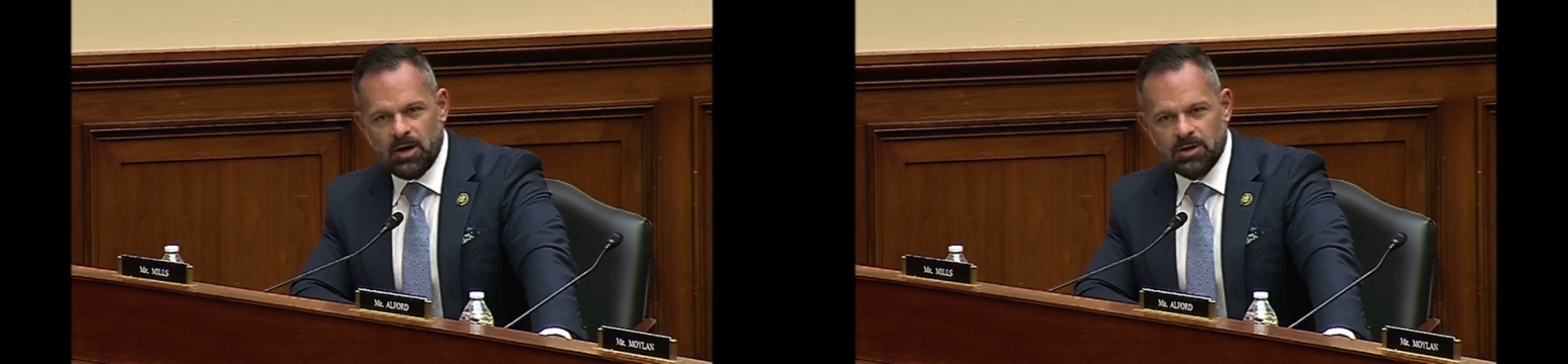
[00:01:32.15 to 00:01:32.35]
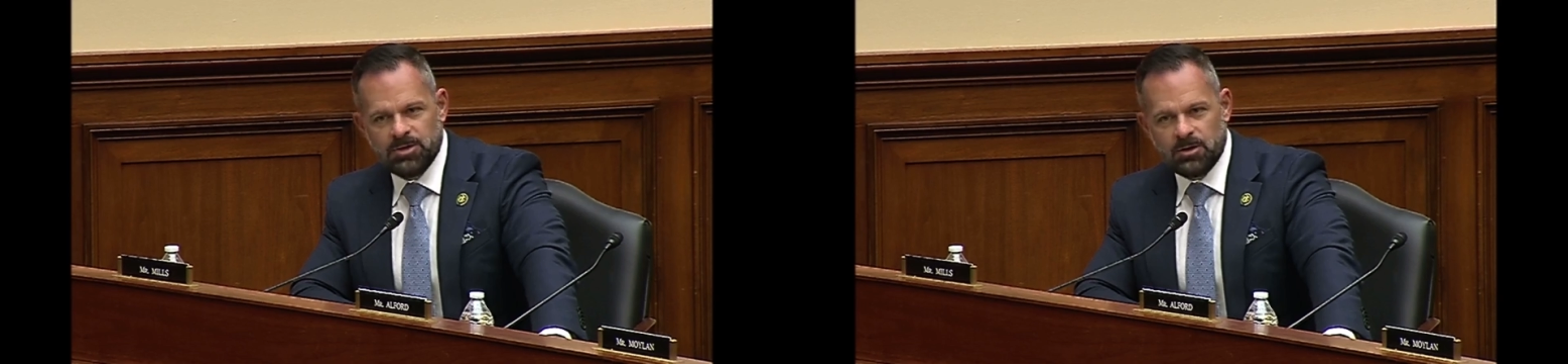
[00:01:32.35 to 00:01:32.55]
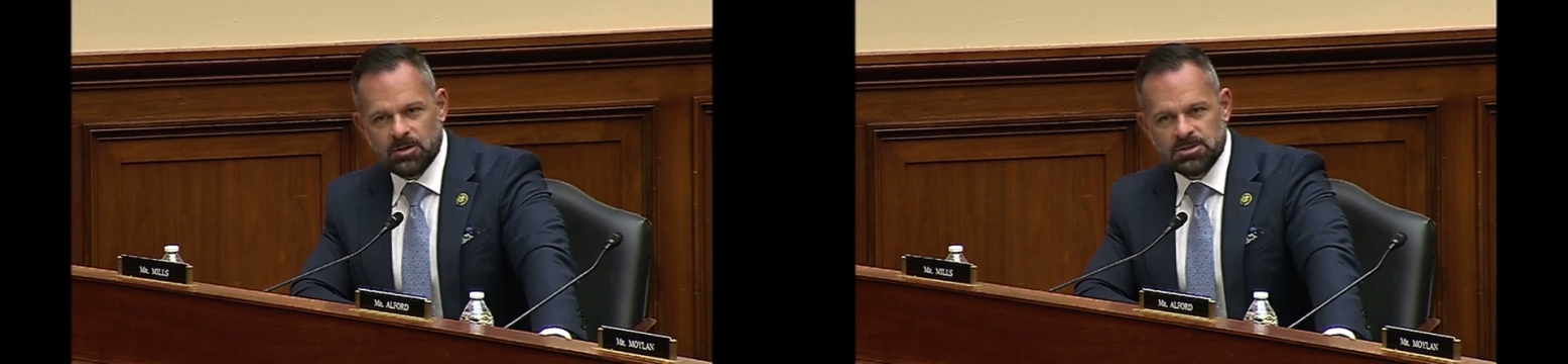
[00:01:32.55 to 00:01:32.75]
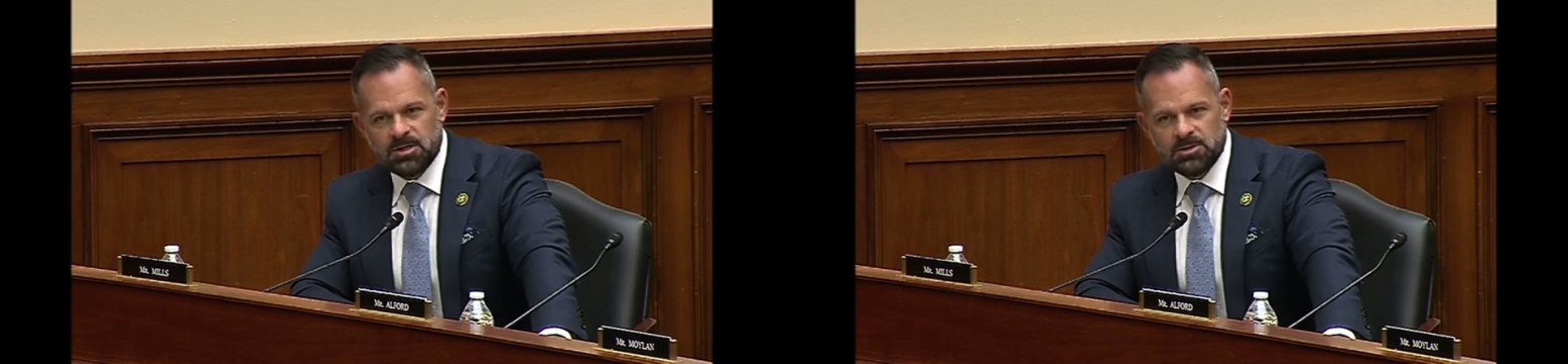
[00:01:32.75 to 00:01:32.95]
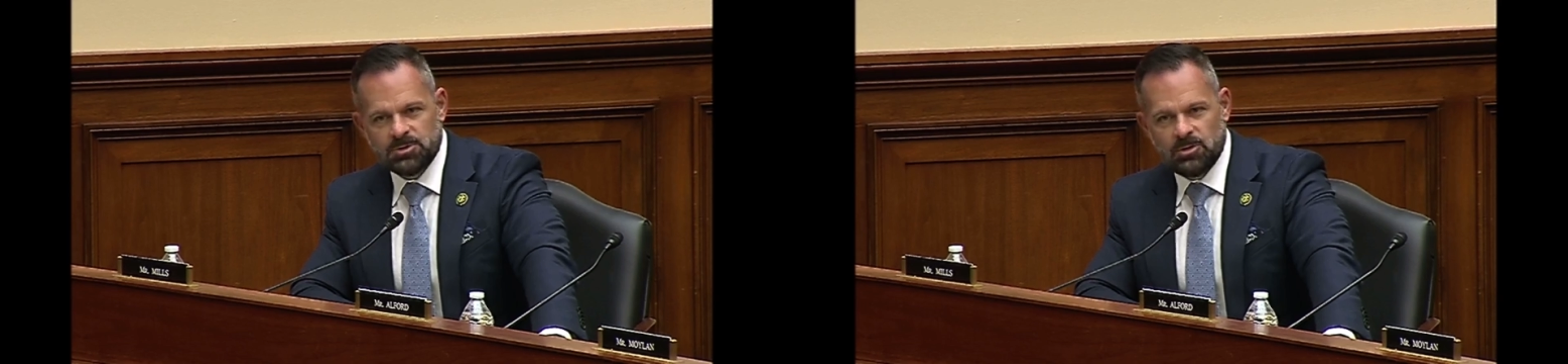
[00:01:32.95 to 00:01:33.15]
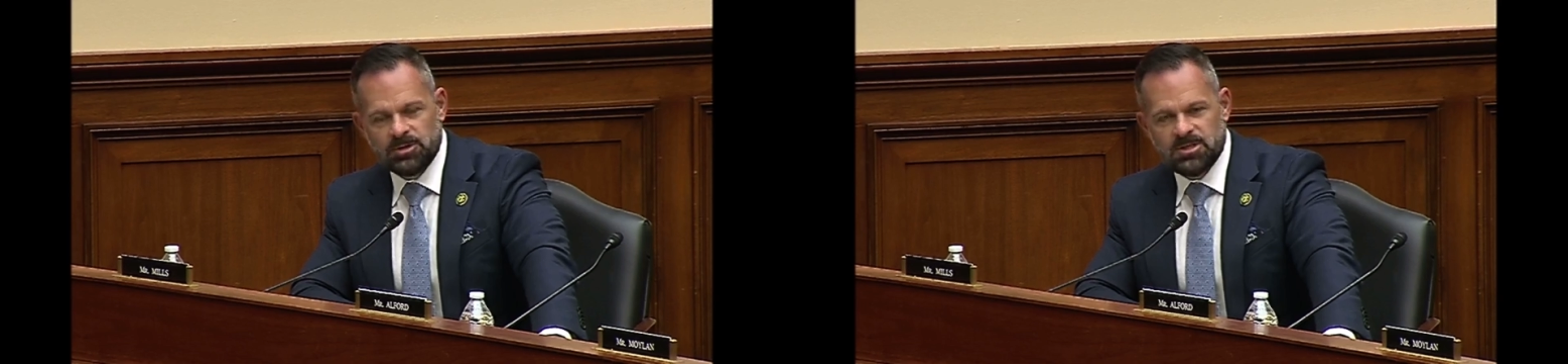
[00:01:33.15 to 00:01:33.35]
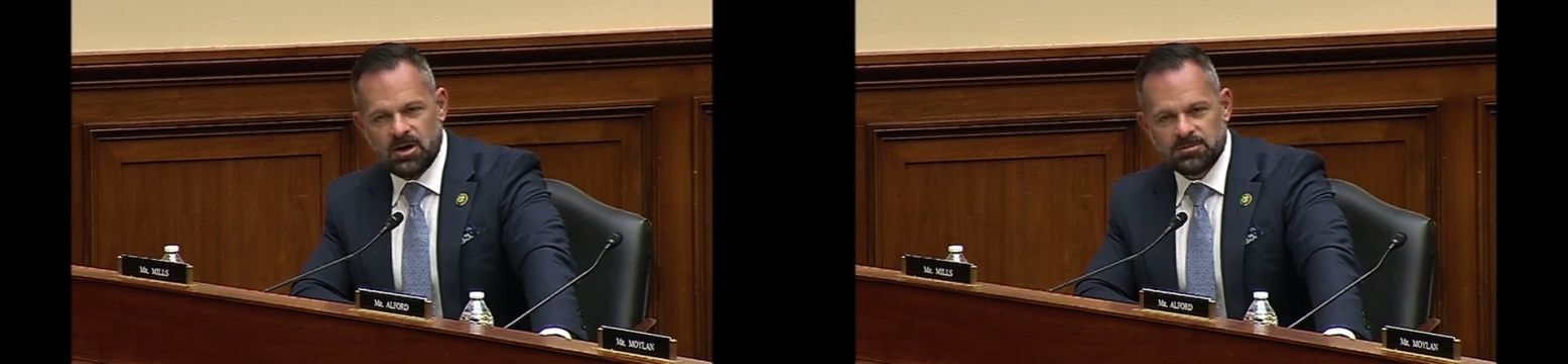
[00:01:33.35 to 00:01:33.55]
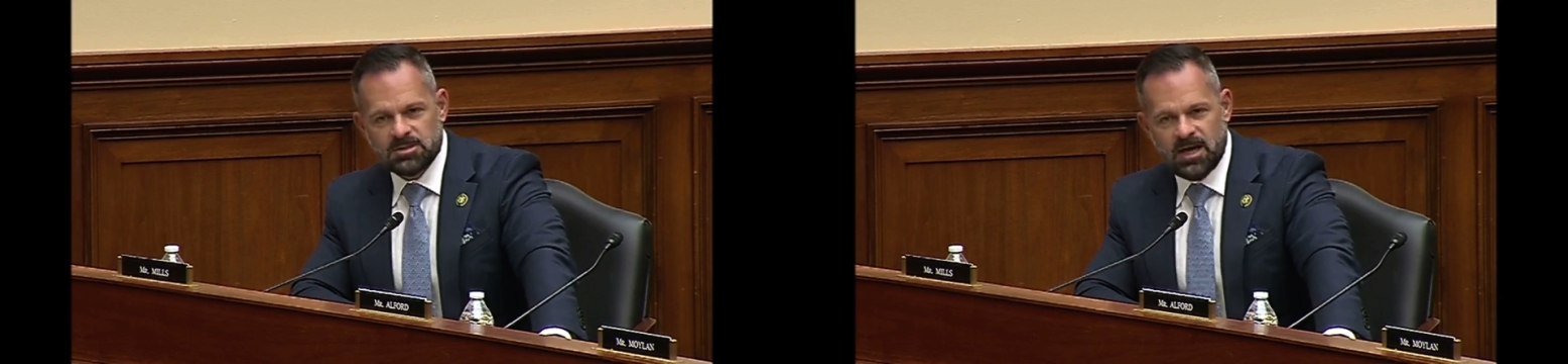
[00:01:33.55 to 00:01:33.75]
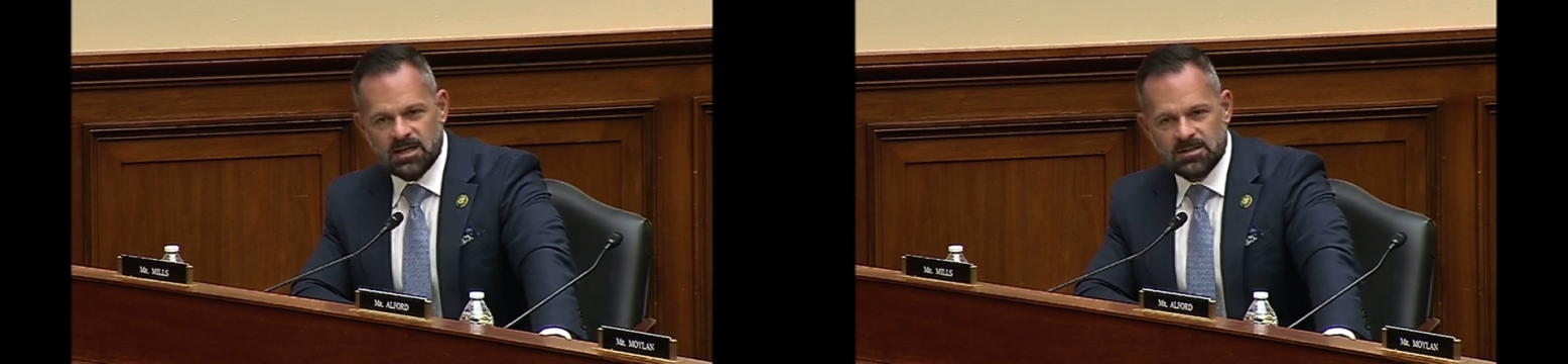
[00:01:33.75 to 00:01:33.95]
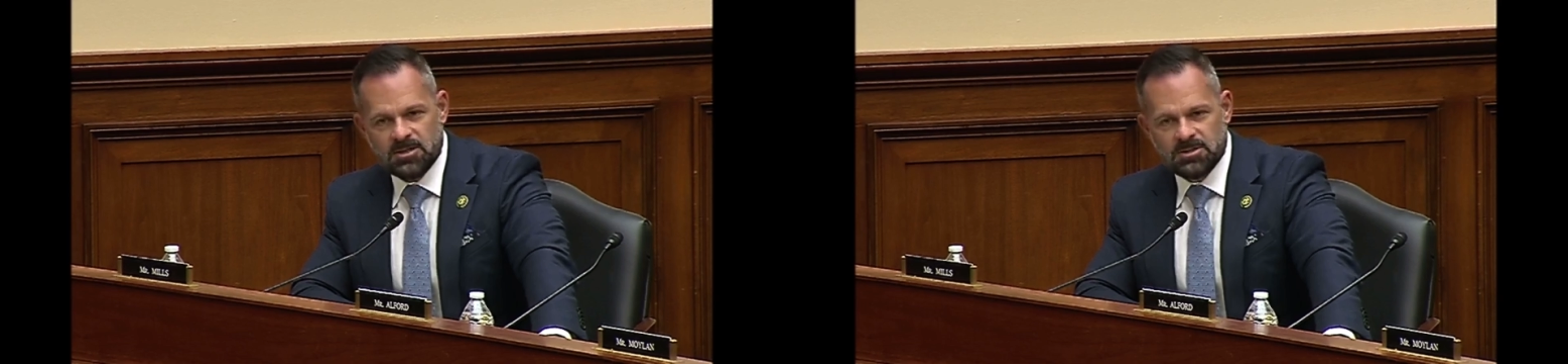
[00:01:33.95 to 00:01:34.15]
Honduras to control the tariffs and
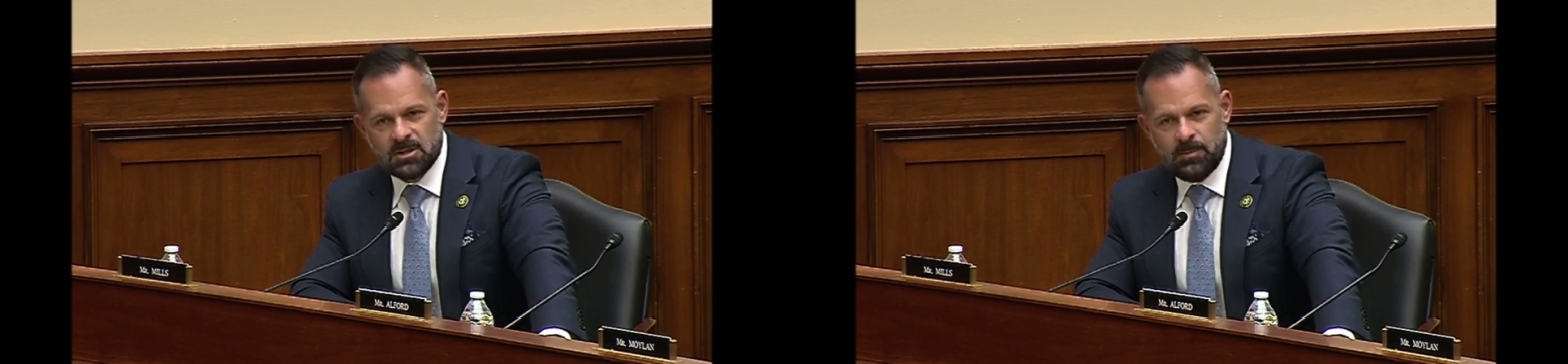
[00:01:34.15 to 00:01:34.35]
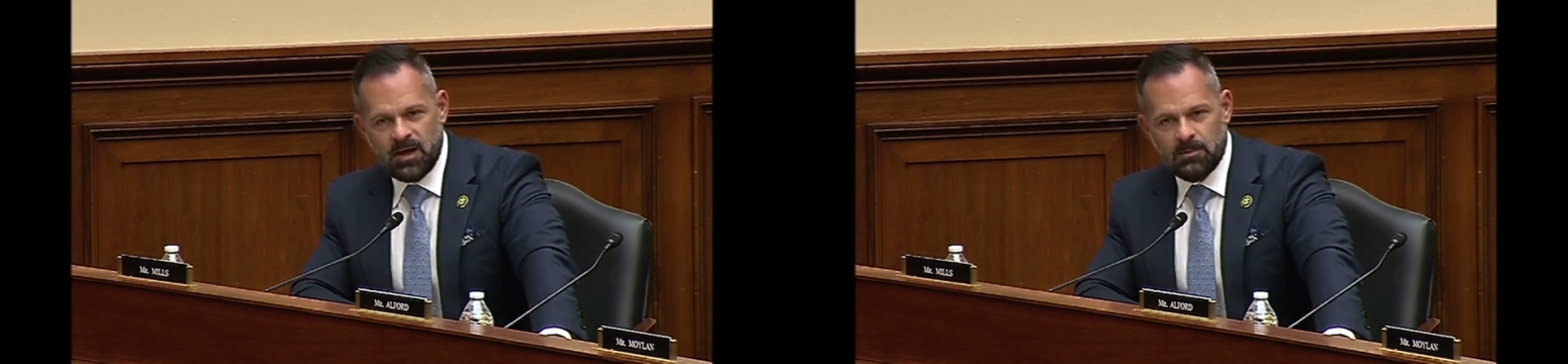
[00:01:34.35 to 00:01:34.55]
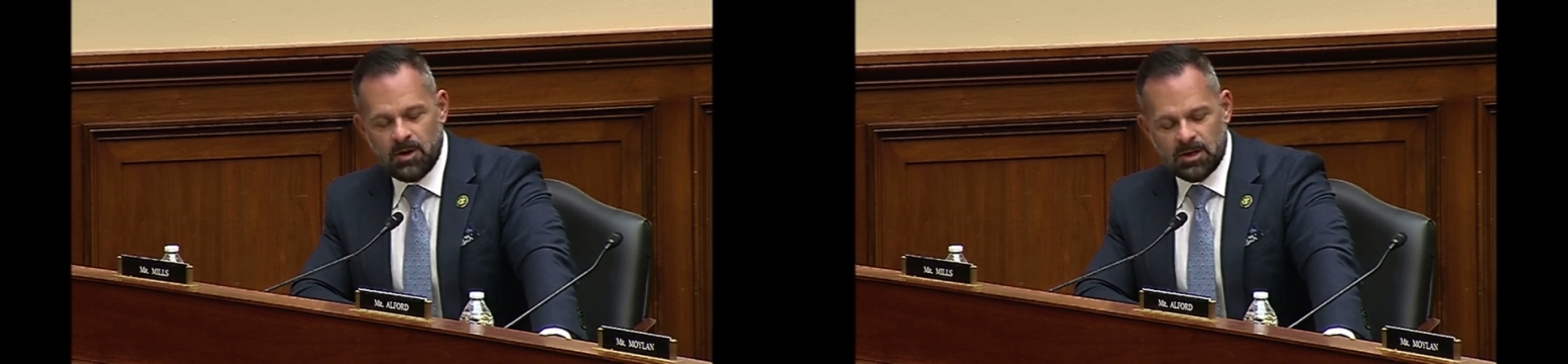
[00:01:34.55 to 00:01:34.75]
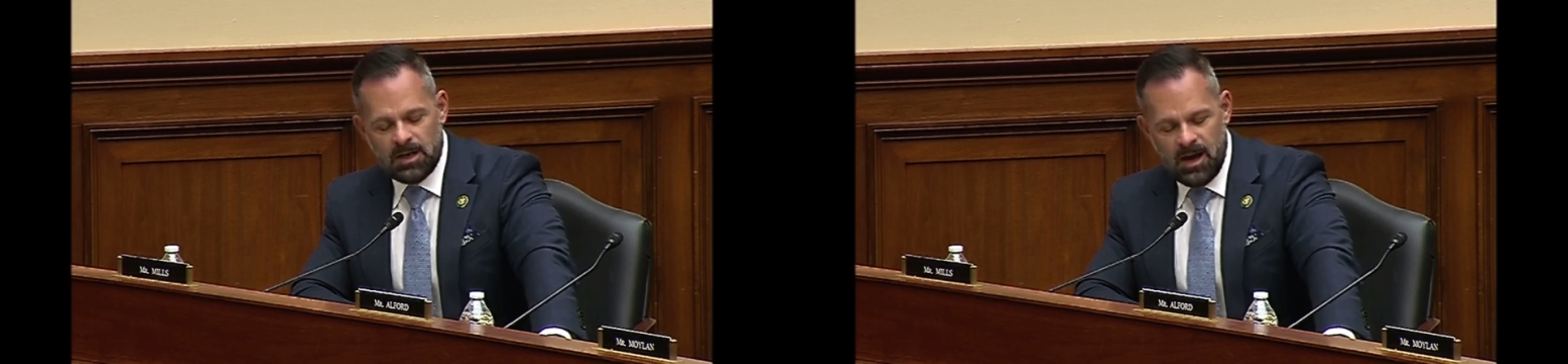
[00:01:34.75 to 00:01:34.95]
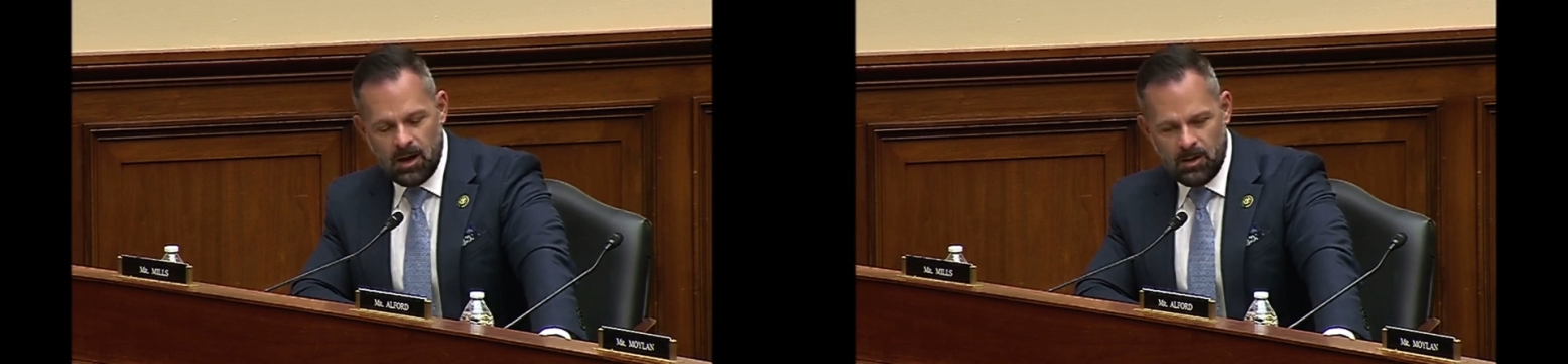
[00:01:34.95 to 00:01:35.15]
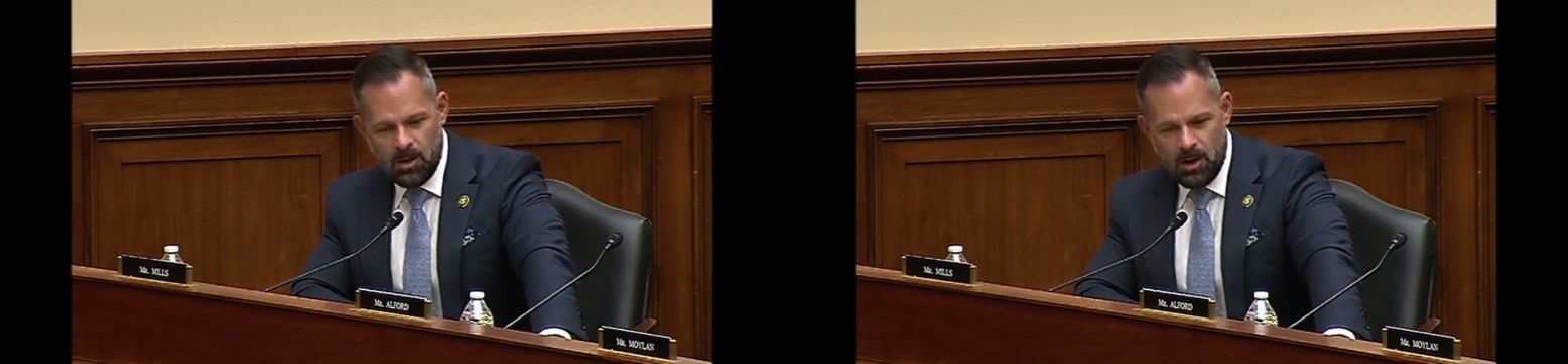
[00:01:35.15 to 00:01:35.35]
taxation of the Panama Canal,